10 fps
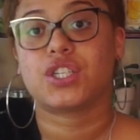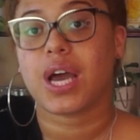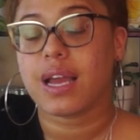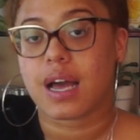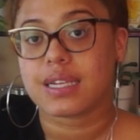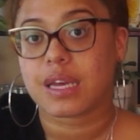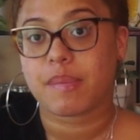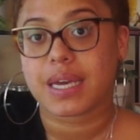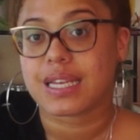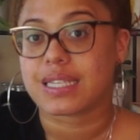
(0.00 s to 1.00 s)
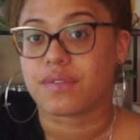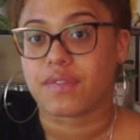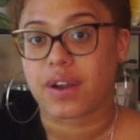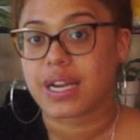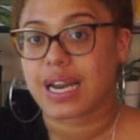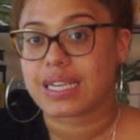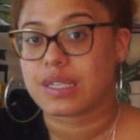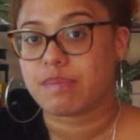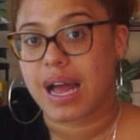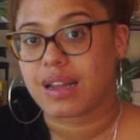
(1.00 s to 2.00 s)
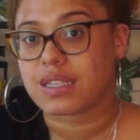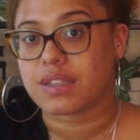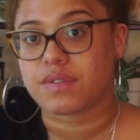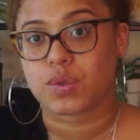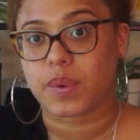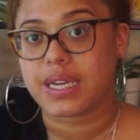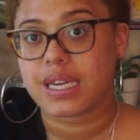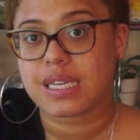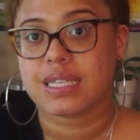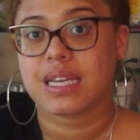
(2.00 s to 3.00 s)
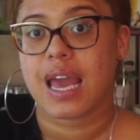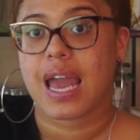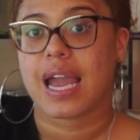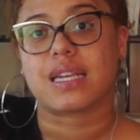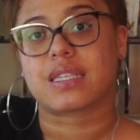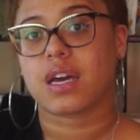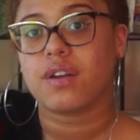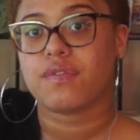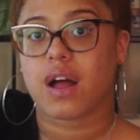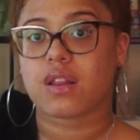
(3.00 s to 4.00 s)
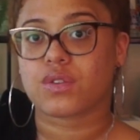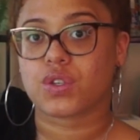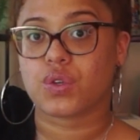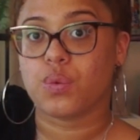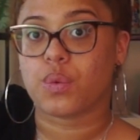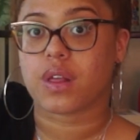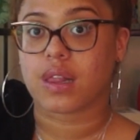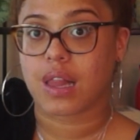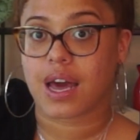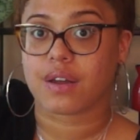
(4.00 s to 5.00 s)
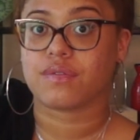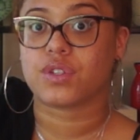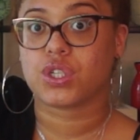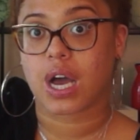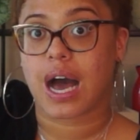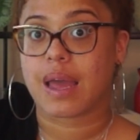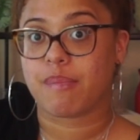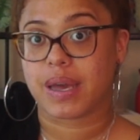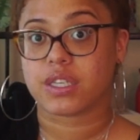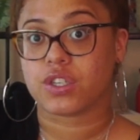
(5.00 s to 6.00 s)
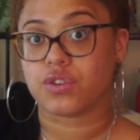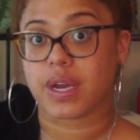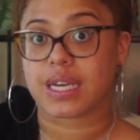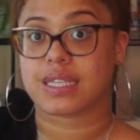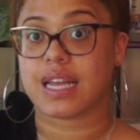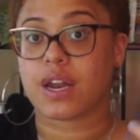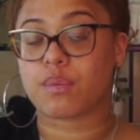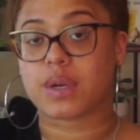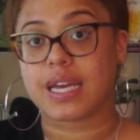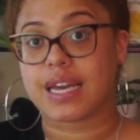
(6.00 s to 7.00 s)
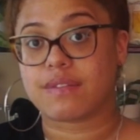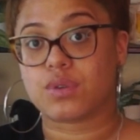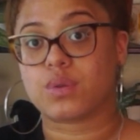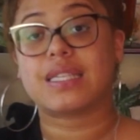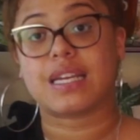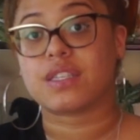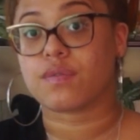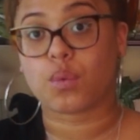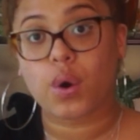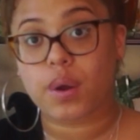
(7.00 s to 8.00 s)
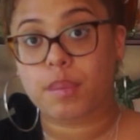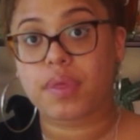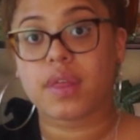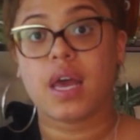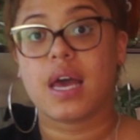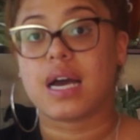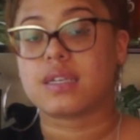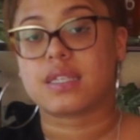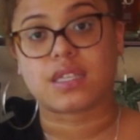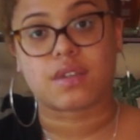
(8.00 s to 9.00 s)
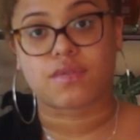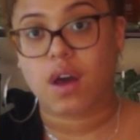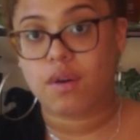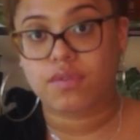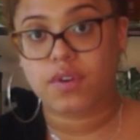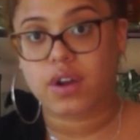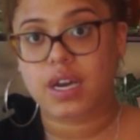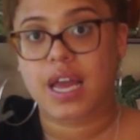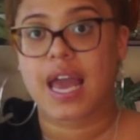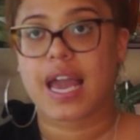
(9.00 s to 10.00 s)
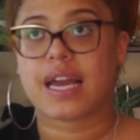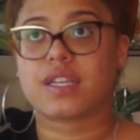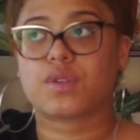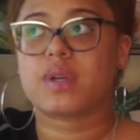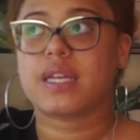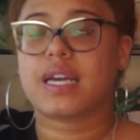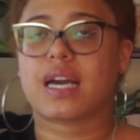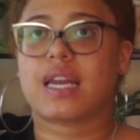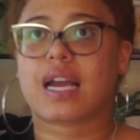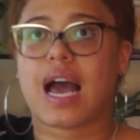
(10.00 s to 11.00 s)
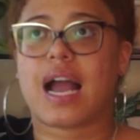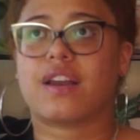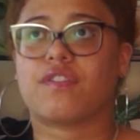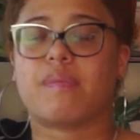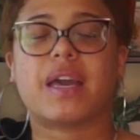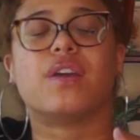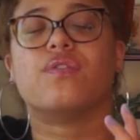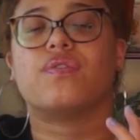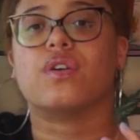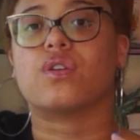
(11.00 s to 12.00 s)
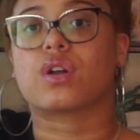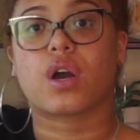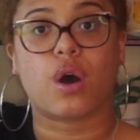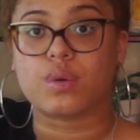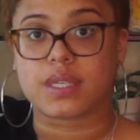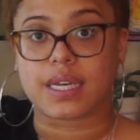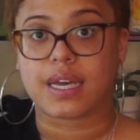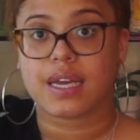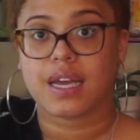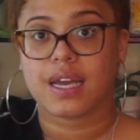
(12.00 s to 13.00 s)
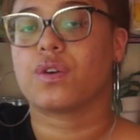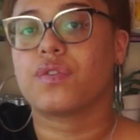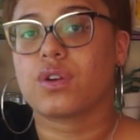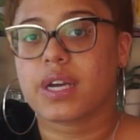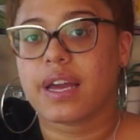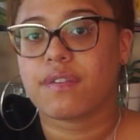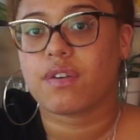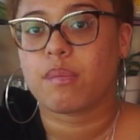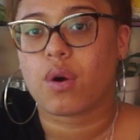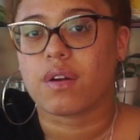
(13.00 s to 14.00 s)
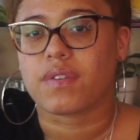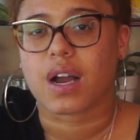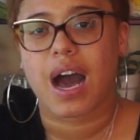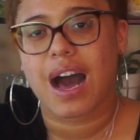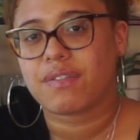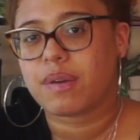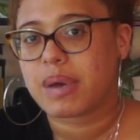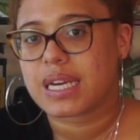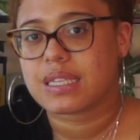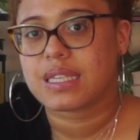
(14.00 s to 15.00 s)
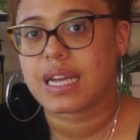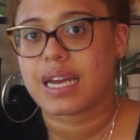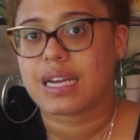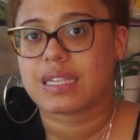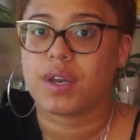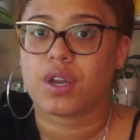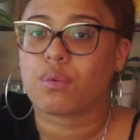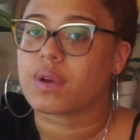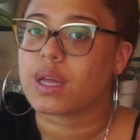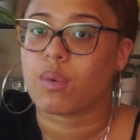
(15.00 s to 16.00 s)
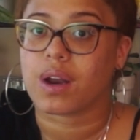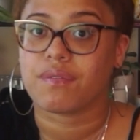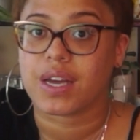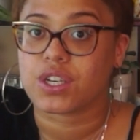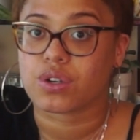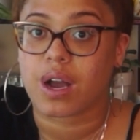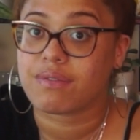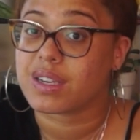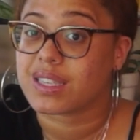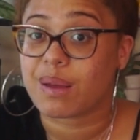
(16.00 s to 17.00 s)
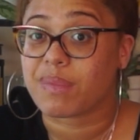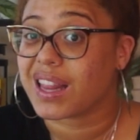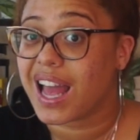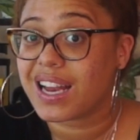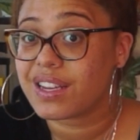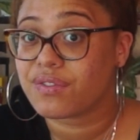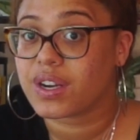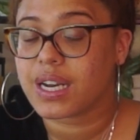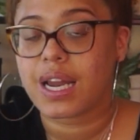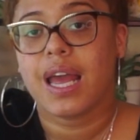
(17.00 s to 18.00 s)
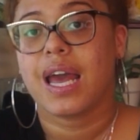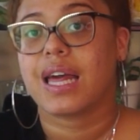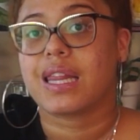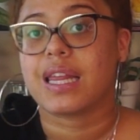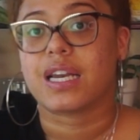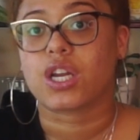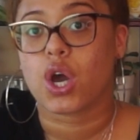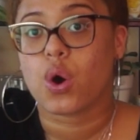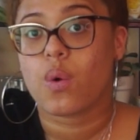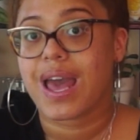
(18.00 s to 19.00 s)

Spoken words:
chai latte mix has a very nice balance of sweetness and is going to follow suit with a lot of chai based drinks, and that it really gives you a sense of warmth, a sense of comfort, and it's really going to kind of make you feel cozy. So if you're looking for more of a coffee based thing and don't really want to venture off to something that different, then go